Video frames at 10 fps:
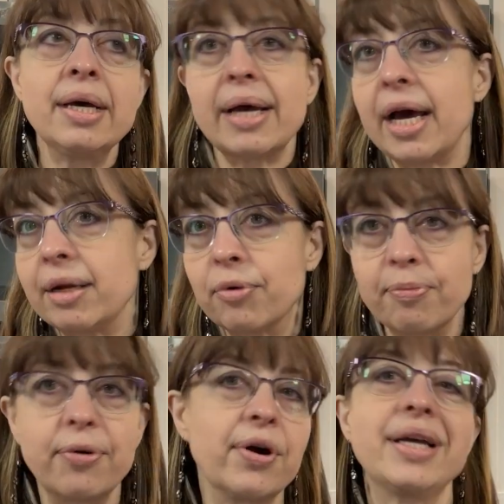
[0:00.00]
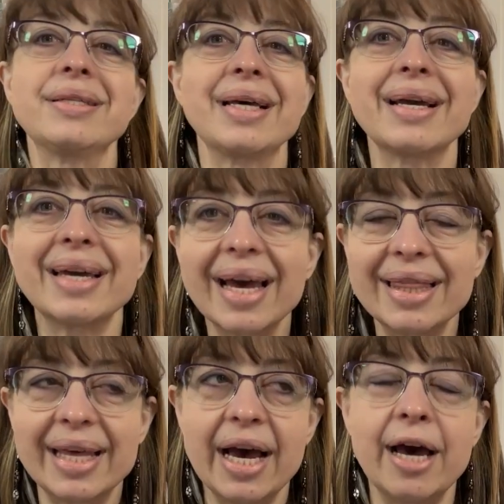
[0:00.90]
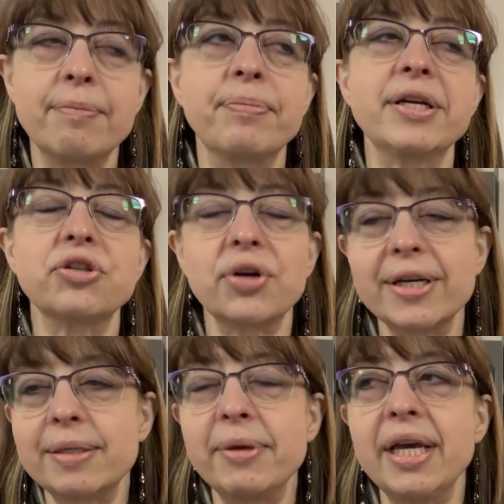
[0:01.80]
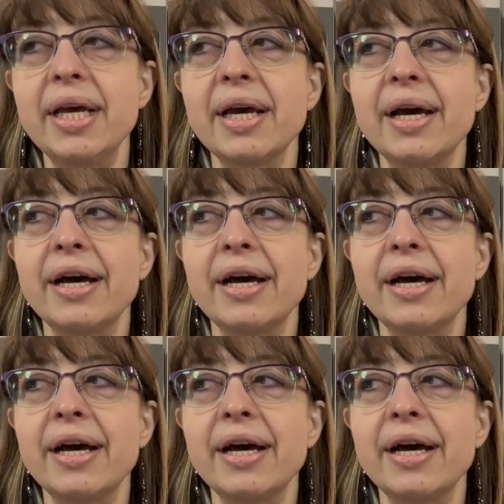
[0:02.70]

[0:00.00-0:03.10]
Adding more points, I get that. But trust me,